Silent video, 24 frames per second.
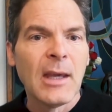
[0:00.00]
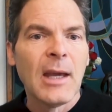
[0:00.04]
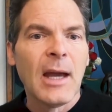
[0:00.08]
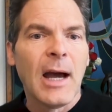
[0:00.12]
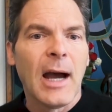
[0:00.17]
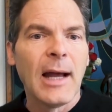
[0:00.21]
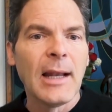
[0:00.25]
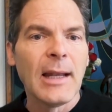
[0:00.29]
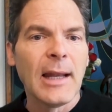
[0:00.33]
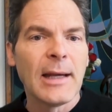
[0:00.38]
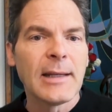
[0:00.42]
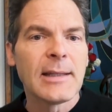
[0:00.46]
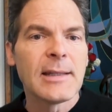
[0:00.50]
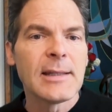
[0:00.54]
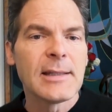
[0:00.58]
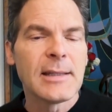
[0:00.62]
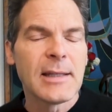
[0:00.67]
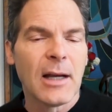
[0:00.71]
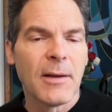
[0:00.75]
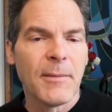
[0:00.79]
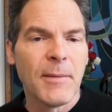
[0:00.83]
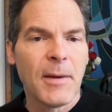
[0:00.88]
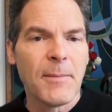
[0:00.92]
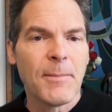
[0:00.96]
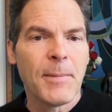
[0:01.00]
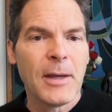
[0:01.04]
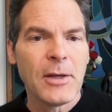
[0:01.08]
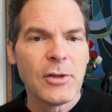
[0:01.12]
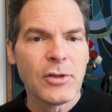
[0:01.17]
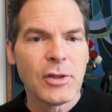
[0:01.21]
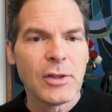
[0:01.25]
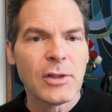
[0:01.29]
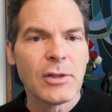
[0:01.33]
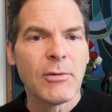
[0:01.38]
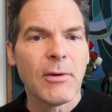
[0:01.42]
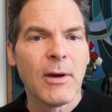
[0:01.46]
I like to tell my
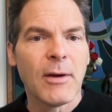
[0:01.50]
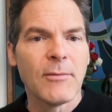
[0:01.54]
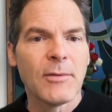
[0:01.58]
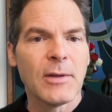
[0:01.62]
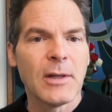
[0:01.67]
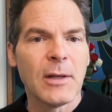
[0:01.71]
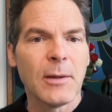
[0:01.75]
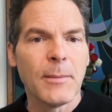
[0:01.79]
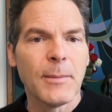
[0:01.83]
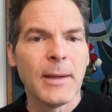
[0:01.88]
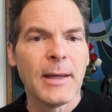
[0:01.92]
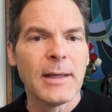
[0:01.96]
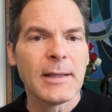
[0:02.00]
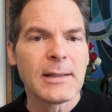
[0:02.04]
patients who have DLB,